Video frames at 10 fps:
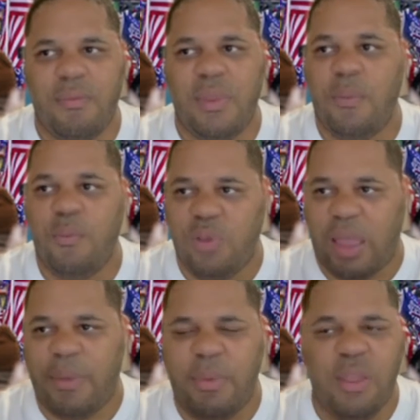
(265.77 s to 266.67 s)
Would that
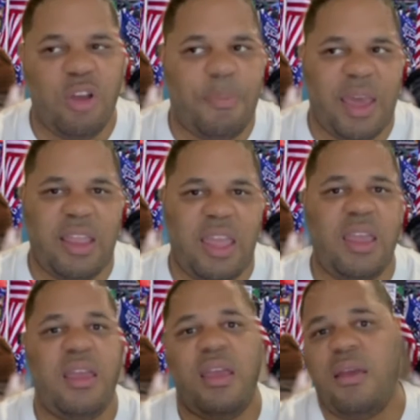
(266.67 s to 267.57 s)
make me look petty?
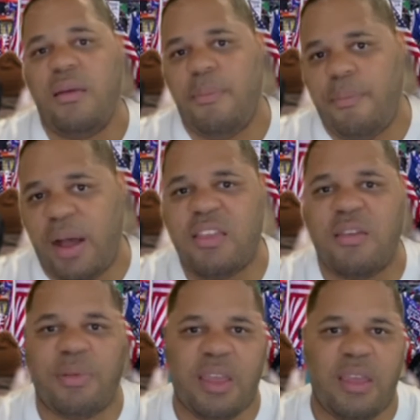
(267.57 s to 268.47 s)
Possibly.